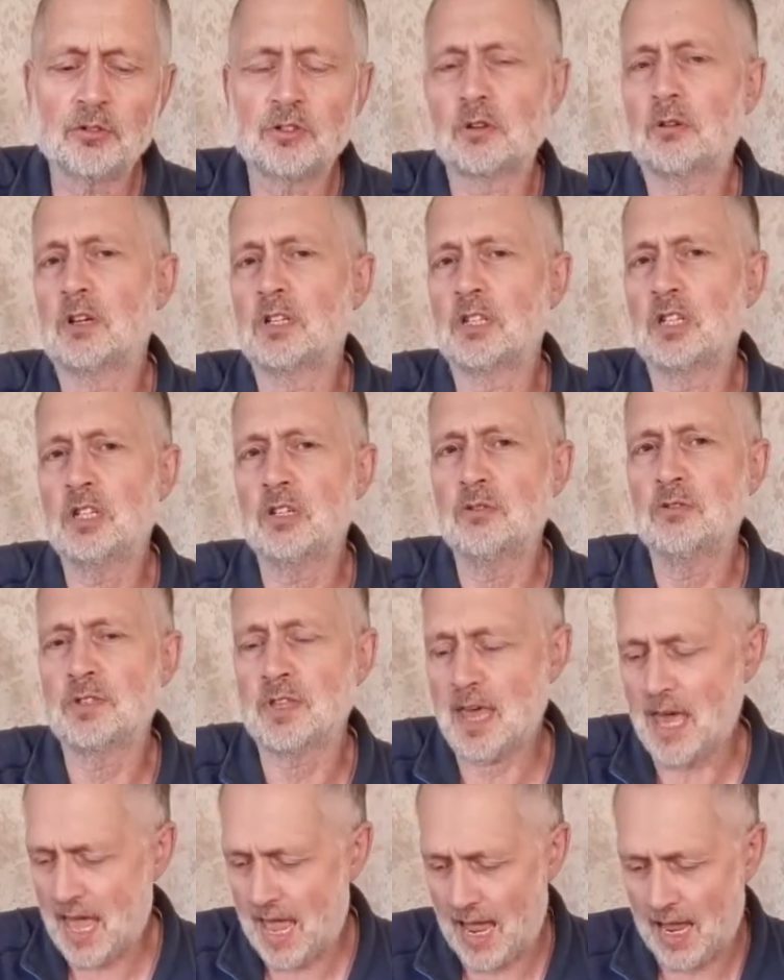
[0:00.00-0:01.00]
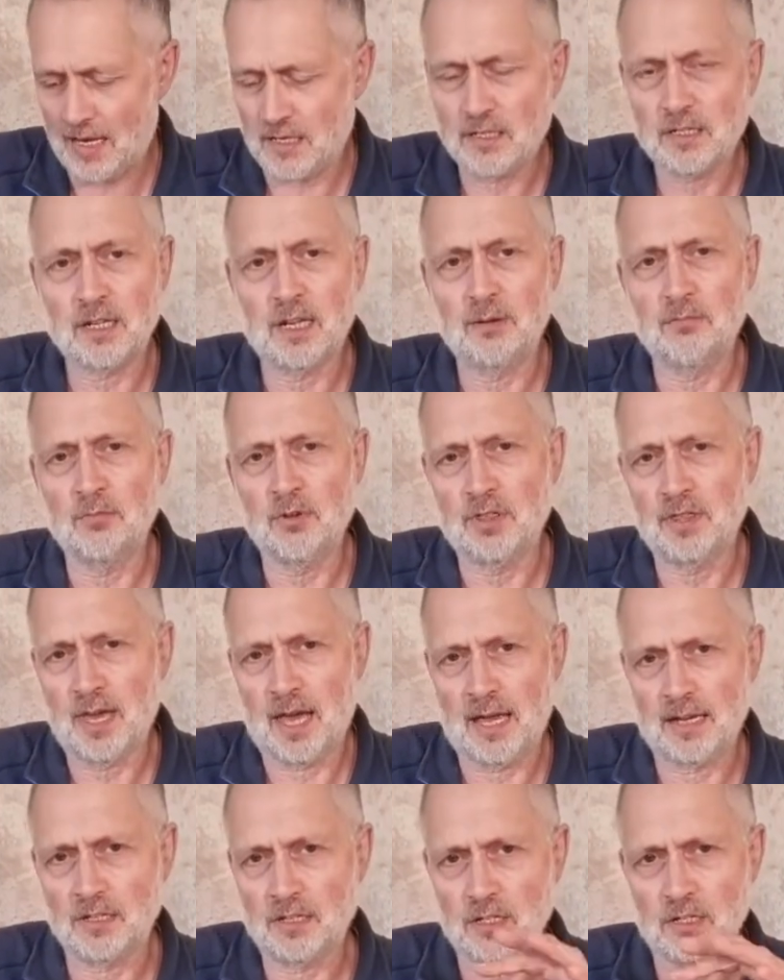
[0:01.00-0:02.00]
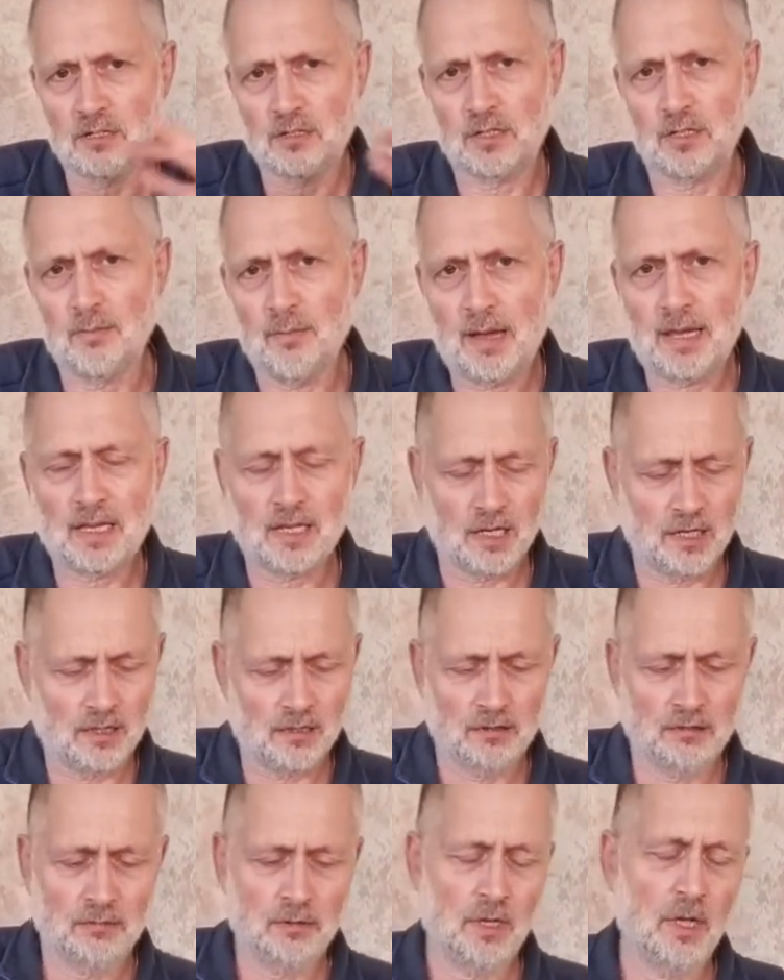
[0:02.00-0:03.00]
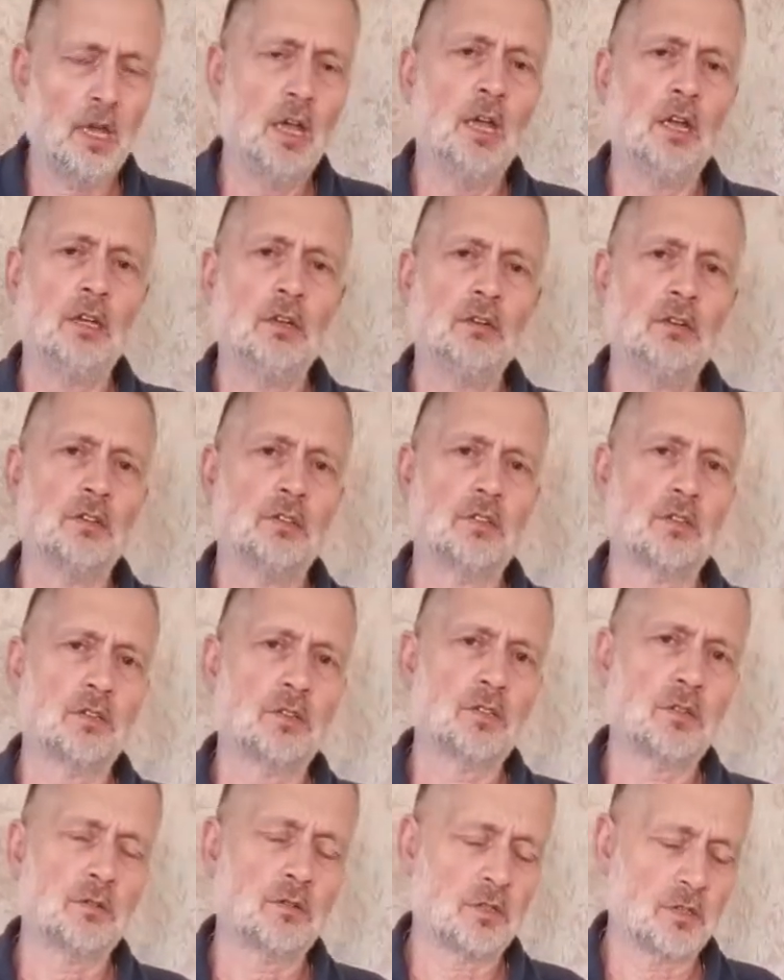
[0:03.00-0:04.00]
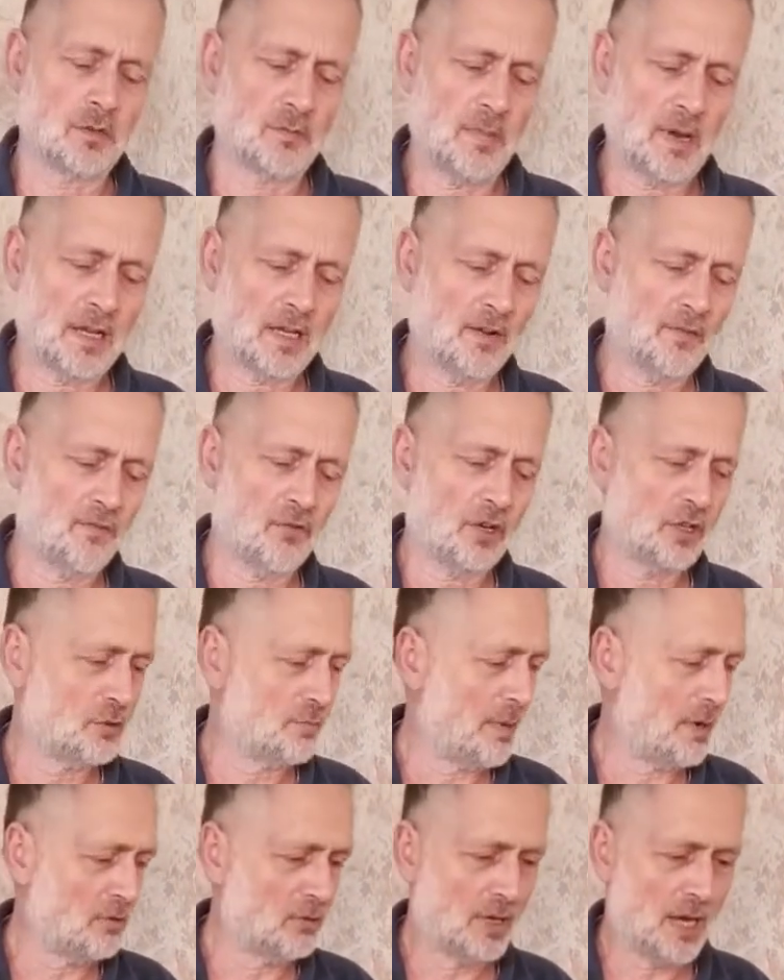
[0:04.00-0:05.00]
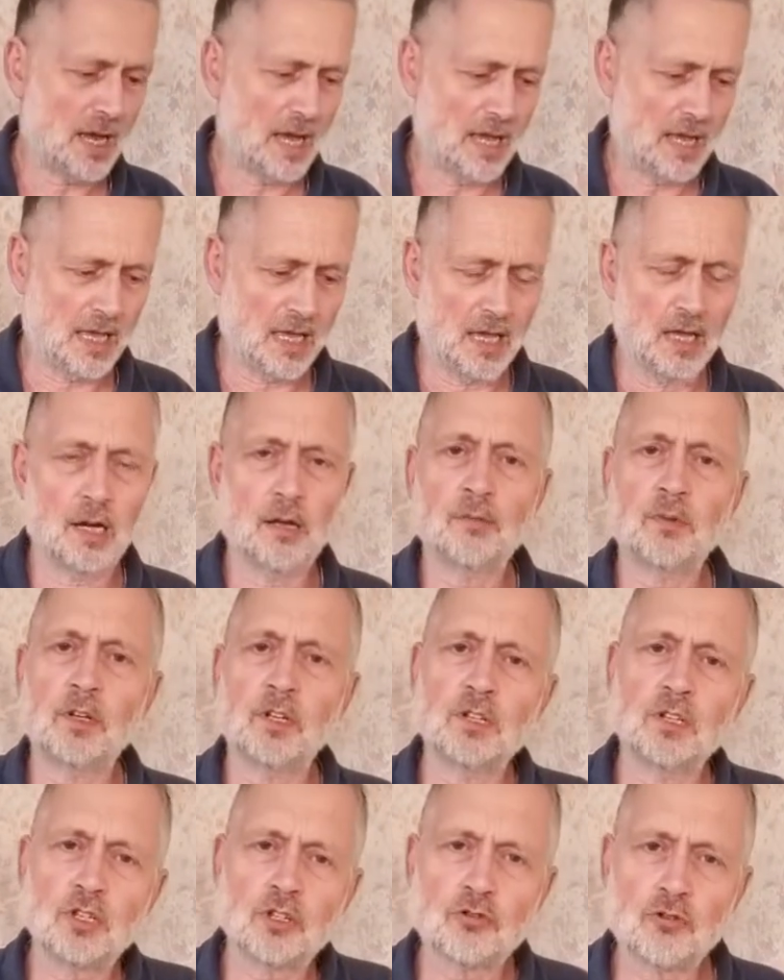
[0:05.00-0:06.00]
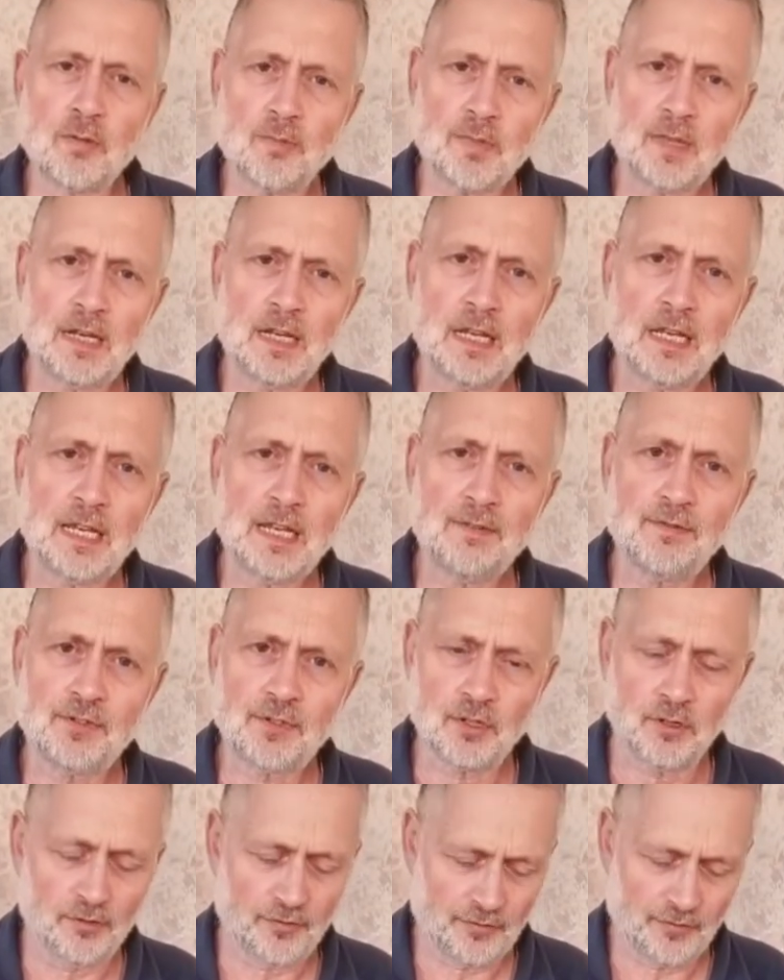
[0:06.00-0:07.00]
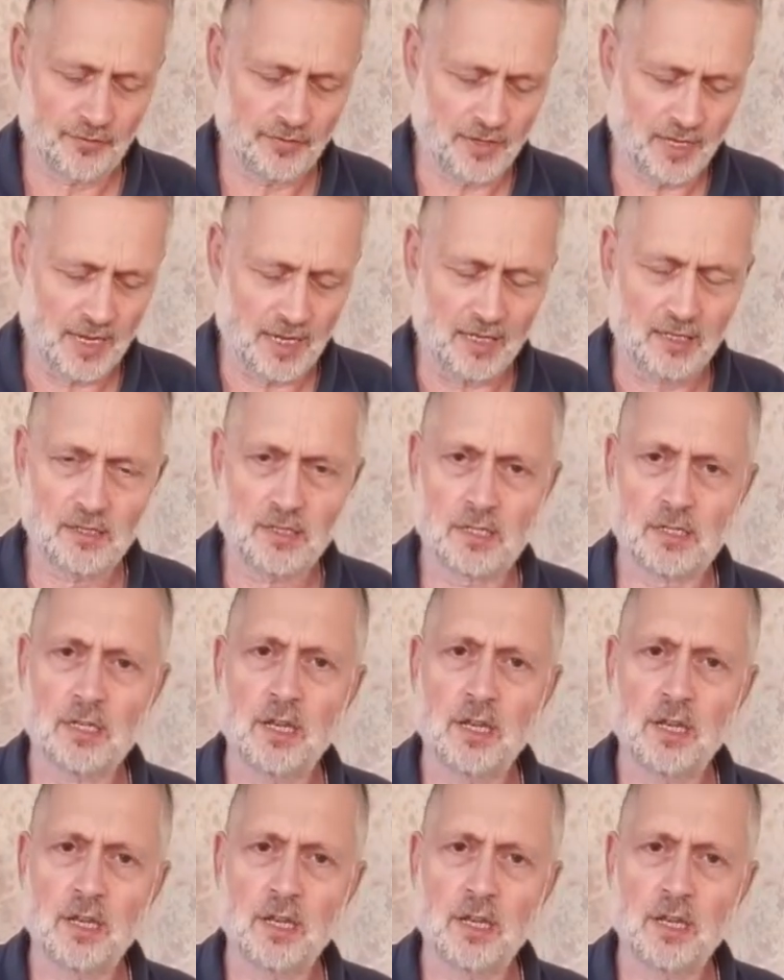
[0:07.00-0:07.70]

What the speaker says: I'd use that in with that to make a, you know, to make a fresh bouquet. And I'm going to strip the leaves off this